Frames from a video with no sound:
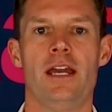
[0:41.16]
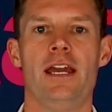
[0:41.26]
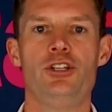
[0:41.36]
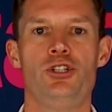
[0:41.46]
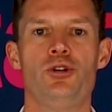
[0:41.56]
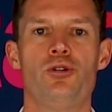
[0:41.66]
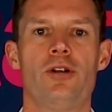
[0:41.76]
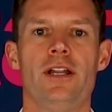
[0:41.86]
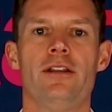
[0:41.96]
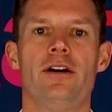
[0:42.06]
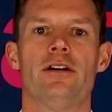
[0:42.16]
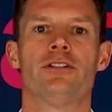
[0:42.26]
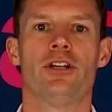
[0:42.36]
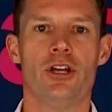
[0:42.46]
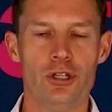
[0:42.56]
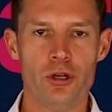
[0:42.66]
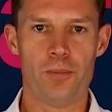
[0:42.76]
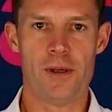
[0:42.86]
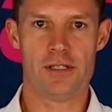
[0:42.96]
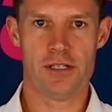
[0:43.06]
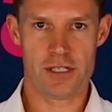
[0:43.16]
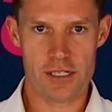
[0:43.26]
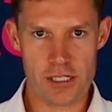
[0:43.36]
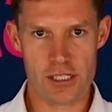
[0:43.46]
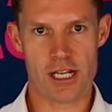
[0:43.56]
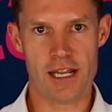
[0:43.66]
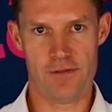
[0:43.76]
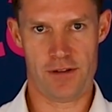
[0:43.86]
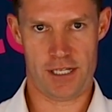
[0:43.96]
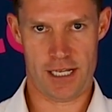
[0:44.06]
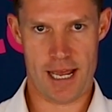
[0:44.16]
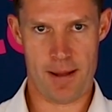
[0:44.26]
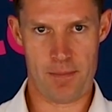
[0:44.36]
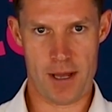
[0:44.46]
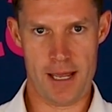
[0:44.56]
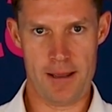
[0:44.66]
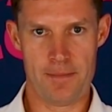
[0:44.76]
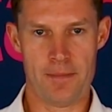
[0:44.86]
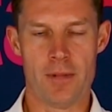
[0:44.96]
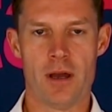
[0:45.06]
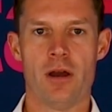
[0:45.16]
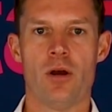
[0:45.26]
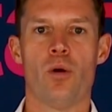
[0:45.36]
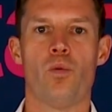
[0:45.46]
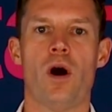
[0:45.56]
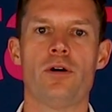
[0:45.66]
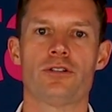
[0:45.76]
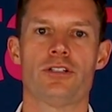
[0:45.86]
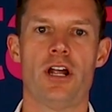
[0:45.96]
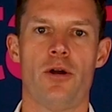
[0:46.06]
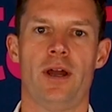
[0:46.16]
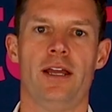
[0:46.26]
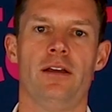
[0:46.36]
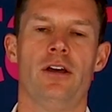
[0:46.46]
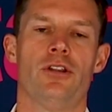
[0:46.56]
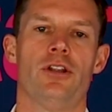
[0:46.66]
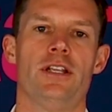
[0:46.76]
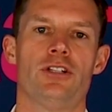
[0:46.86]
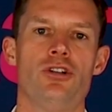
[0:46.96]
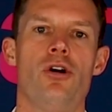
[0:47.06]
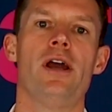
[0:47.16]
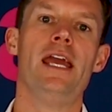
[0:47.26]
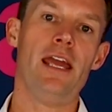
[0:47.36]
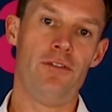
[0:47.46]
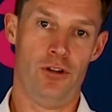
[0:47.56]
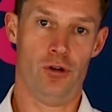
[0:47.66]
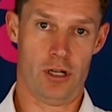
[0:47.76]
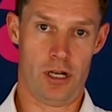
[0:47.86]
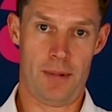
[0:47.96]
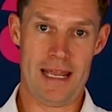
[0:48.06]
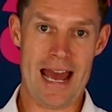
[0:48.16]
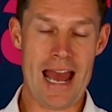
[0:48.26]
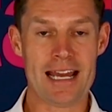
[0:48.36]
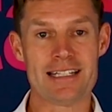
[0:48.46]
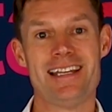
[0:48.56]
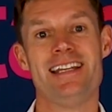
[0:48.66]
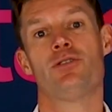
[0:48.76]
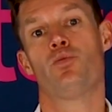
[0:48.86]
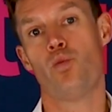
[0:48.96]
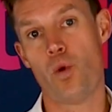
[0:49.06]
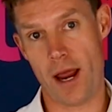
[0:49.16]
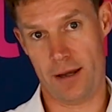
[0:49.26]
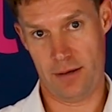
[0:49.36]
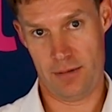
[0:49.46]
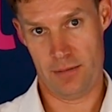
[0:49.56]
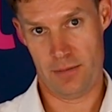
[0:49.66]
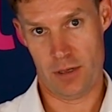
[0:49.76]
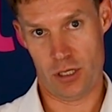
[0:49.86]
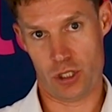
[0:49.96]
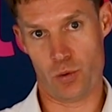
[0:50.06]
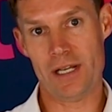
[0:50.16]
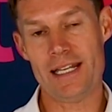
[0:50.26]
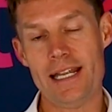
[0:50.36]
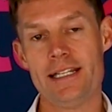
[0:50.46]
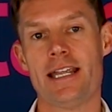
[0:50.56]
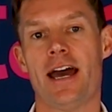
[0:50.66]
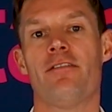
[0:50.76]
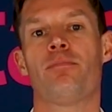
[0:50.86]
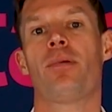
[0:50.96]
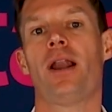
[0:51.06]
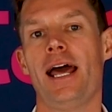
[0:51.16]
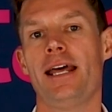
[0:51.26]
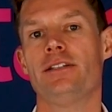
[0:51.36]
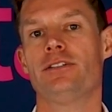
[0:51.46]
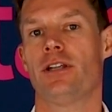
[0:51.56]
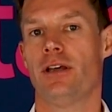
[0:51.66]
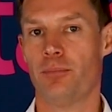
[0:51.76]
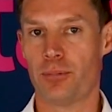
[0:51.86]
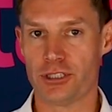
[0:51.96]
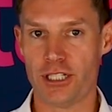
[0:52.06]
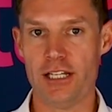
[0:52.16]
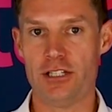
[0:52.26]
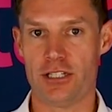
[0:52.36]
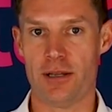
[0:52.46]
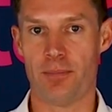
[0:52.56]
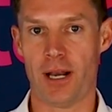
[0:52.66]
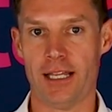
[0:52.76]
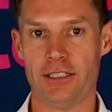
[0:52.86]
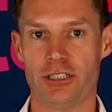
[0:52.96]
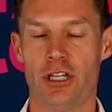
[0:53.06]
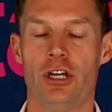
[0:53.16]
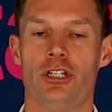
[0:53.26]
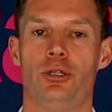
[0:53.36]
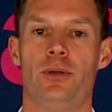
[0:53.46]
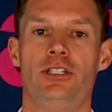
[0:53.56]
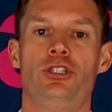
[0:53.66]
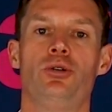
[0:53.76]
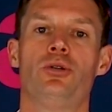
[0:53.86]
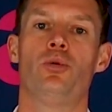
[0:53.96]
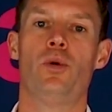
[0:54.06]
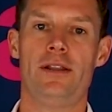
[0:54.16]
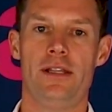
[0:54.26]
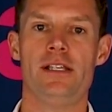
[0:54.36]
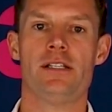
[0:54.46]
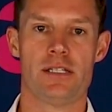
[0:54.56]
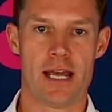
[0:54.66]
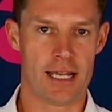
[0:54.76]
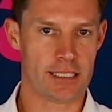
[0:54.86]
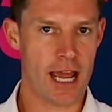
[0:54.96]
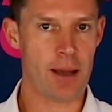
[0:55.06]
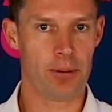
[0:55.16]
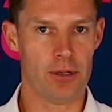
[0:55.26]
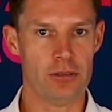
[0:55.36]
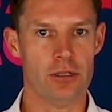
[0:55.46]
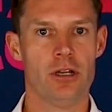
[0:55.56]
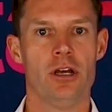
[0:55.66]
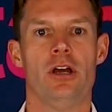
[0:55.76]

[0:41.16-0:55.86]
Ensuring that your business is as safe as it can be, whilst knowing that it's not if you're going to be hacked, it's when. So we need to have plans and procedures in place to ensure that when these attacks happen,